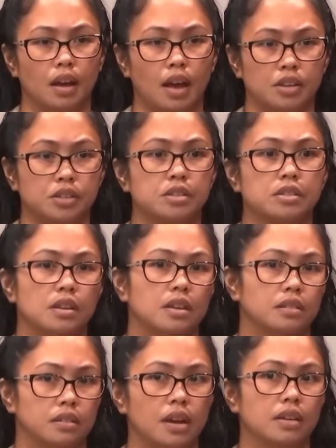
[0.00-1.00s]
I just
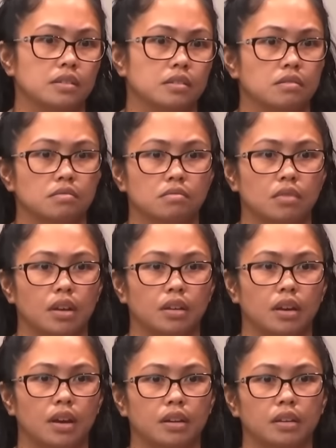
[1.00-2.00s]
said yes and
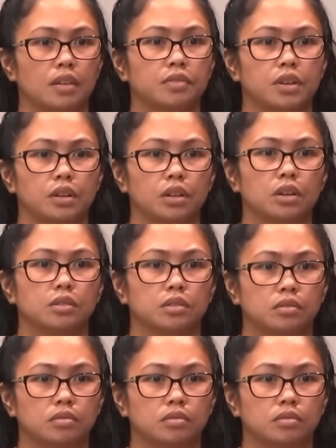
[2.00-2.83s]
kind of left it alone.